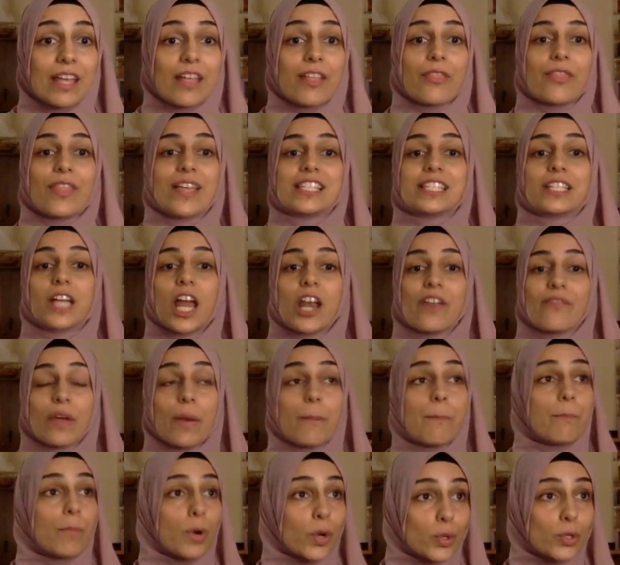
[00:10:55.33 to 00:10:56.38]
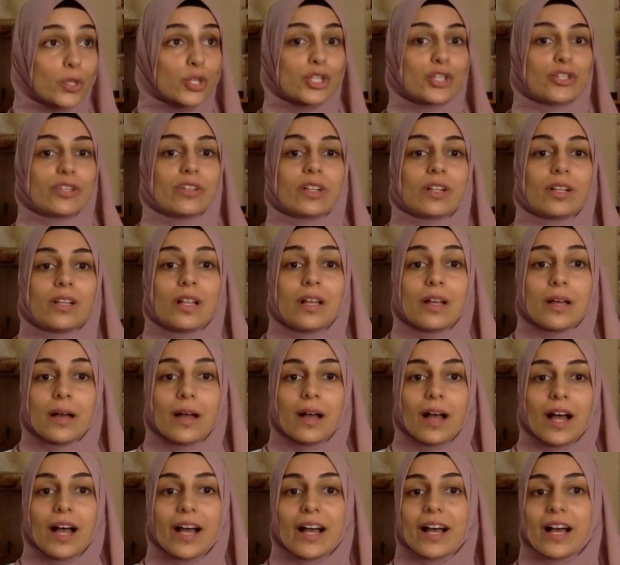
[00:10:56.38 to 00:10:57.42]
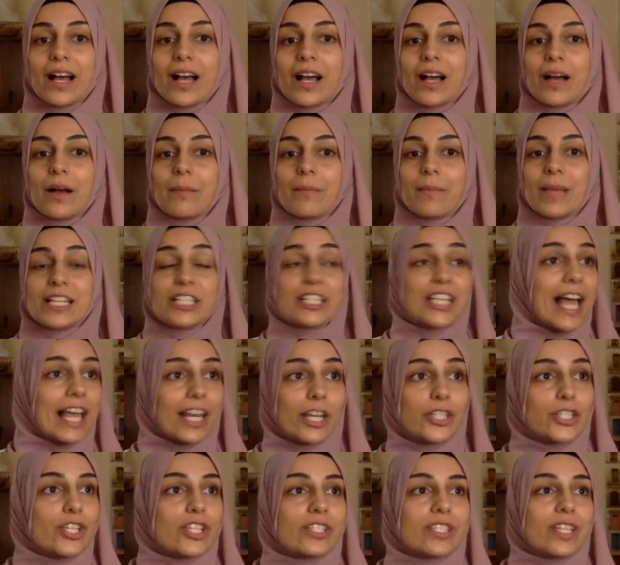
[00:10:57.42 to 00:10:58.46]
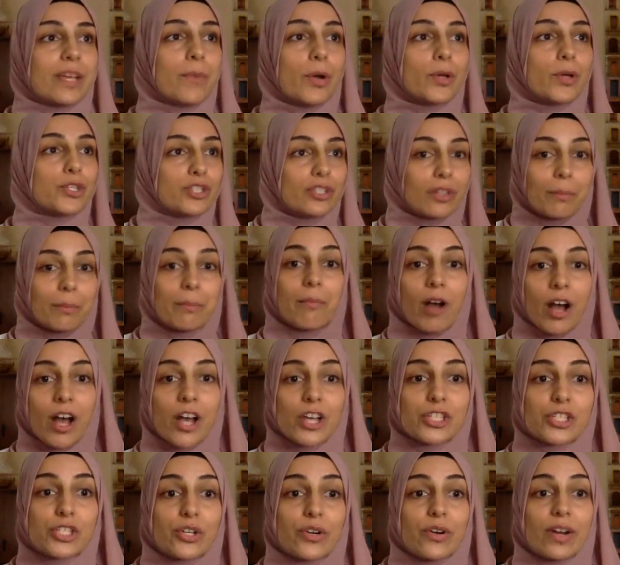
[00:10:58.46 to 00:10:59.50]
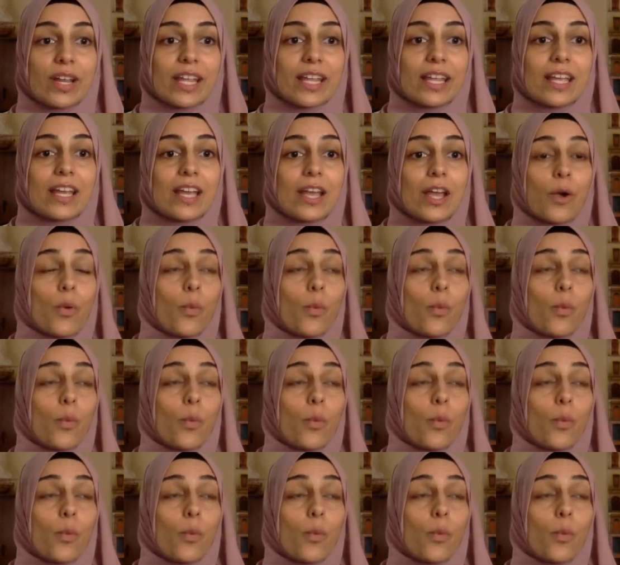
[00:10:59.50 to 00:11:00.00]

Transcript: This kind of emotional intelligence, emotional mastery